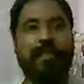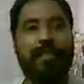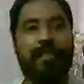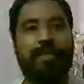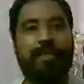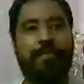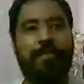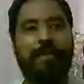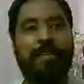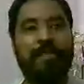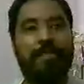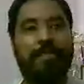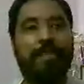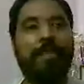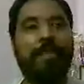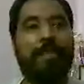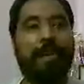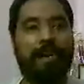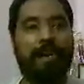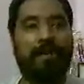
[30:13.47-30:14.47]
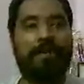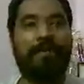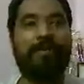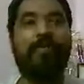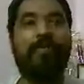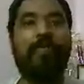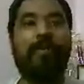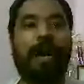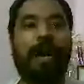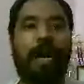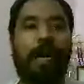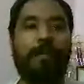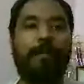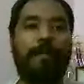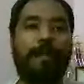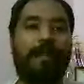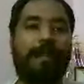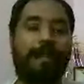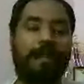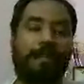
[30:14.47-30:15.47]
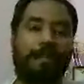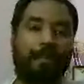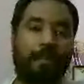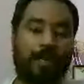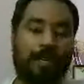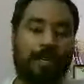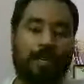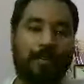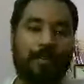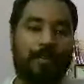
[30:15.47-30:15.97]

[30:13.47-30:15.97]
you may say that you have been working